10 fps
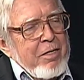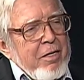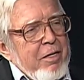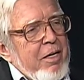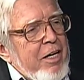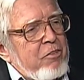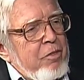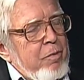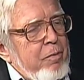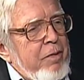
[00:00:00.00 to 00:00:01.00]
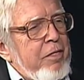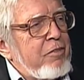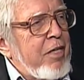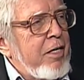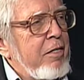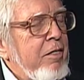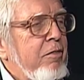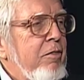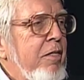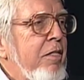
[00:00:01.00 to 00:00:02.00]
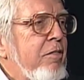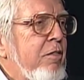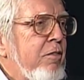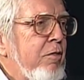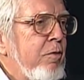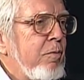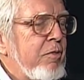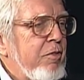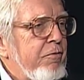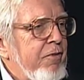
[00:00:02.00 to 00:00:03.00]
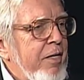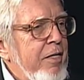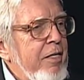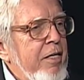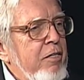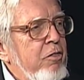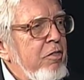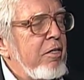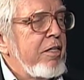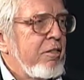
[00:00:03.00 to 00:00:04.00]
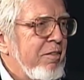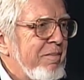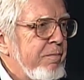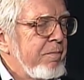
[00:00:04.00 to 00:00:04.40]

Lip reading: Actually, what we decided that you needed to do was to find a good leader.